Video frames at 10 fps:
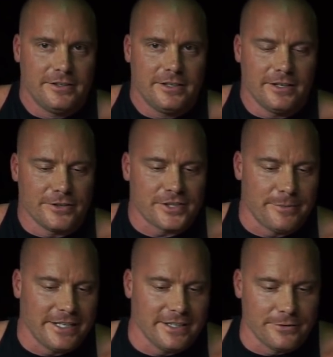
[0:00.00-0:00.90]
I don't know,
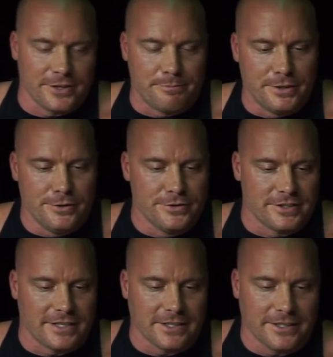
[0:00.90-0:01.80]
something I did with the booze
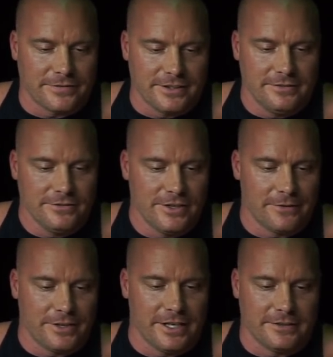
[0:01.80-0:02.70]
and deadlifting? You never did.